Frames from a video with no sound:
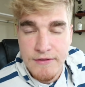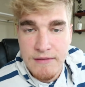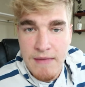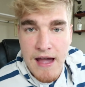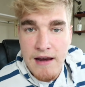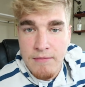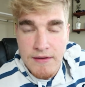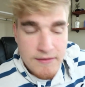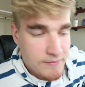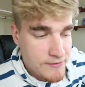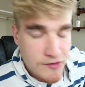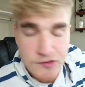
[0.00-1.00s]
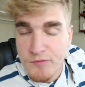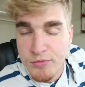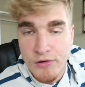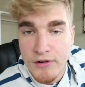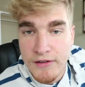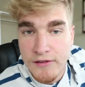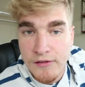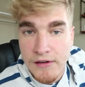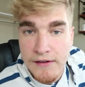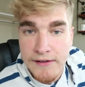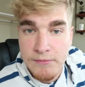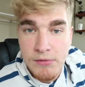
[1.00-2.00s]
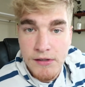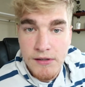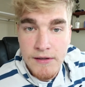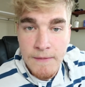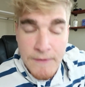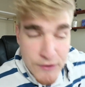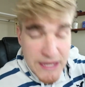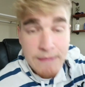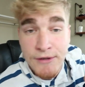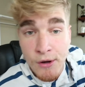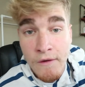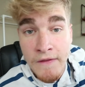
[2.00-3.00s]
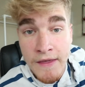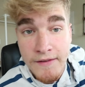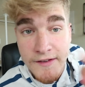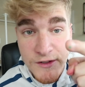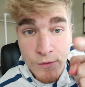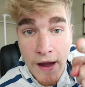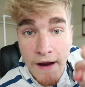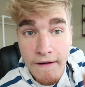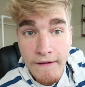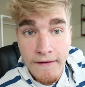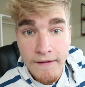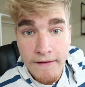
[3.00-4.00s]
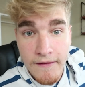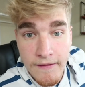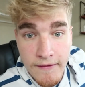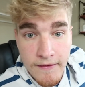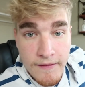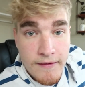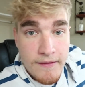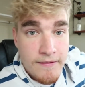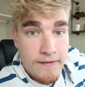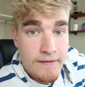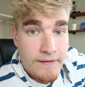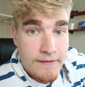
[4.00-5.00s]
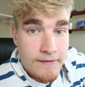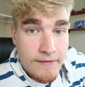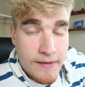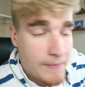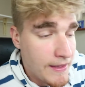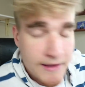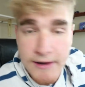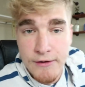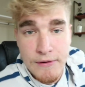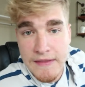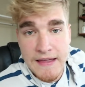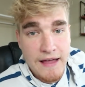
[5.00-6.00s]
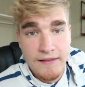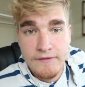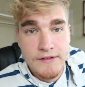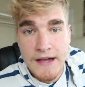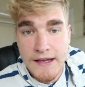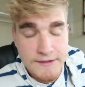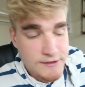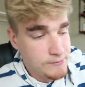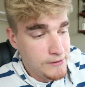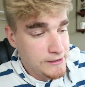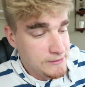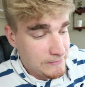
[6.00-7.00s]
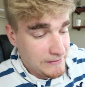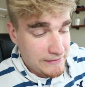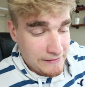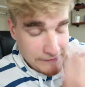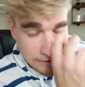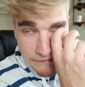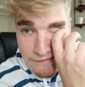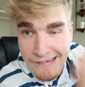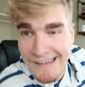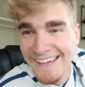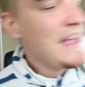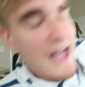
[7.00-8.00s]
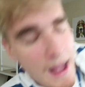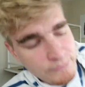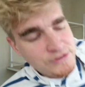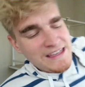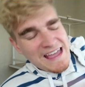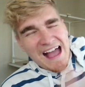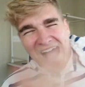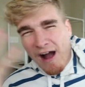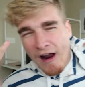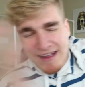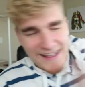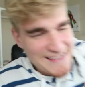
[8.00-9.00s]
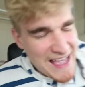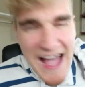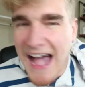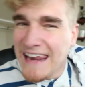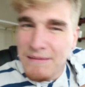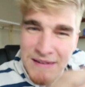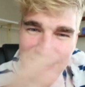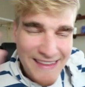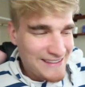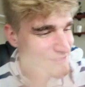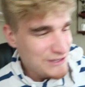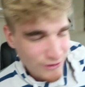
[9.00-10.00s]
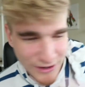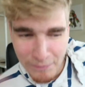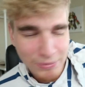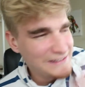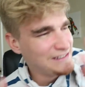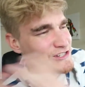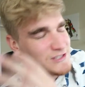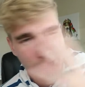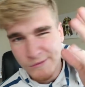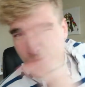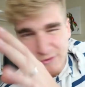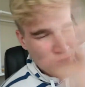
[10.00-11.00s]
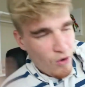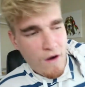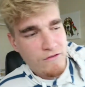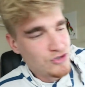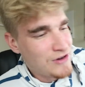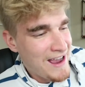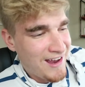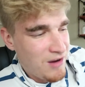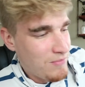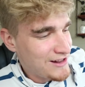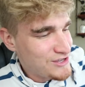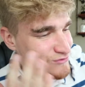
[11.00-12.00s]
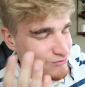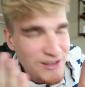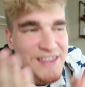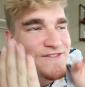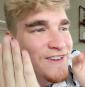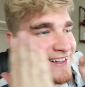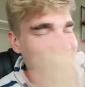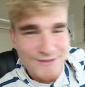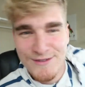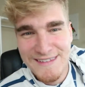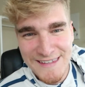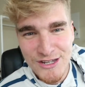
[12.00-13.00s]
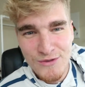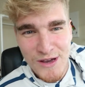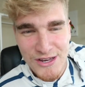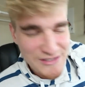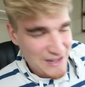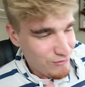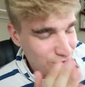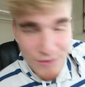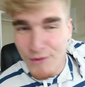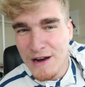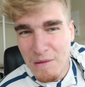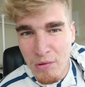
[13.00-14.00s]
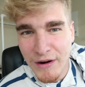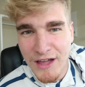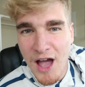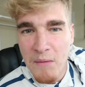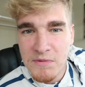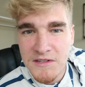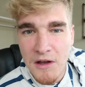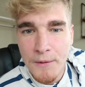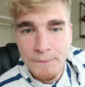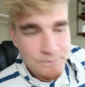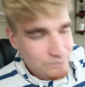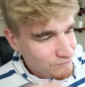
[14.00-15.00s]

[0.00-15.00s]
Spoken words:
really matter because I'm still supporting you guys. But you keep doing this, I swear. I'm not gonna do anything. I love you guys so much. But I'm just, all right, guys. I didn't mean to, like, you know, completely just go off track here, but I just really felt like this was a situation that I really wanted to bring up. So